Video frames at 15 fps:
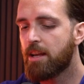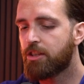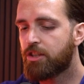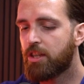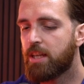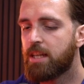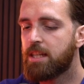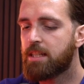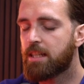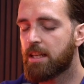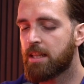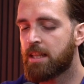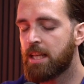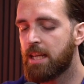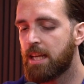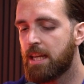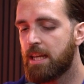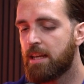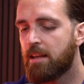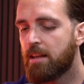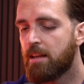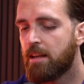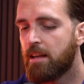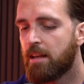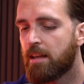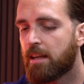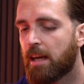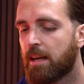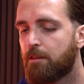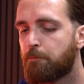She's the
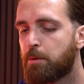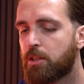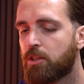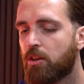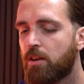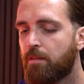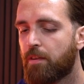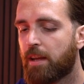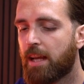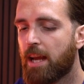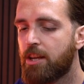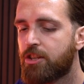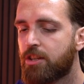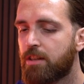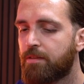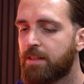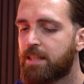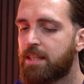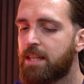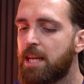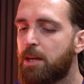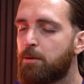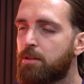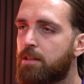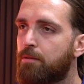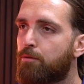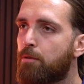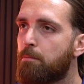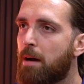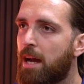kind of personification of a sequence of
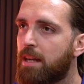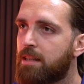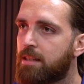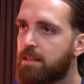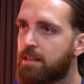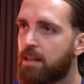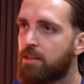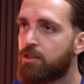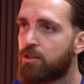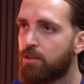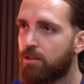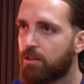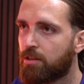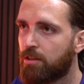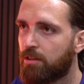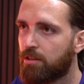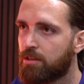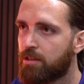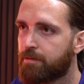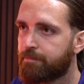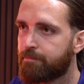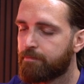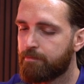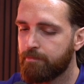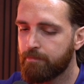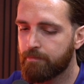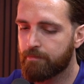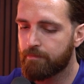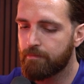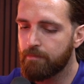reminders and shortcuts.
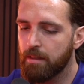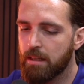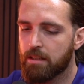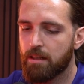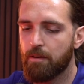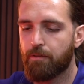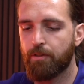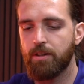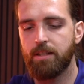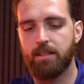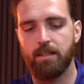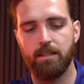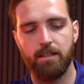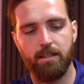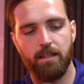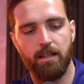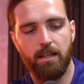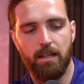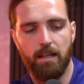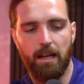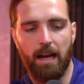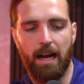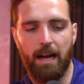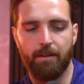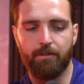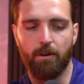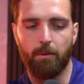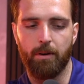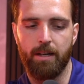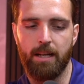So, for instance, I've
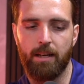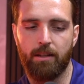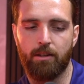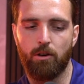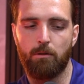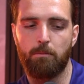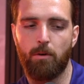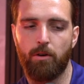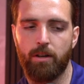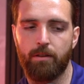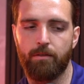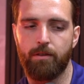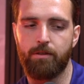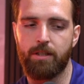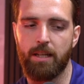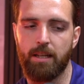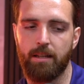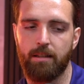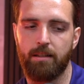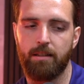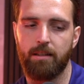got one here called Morning Routine.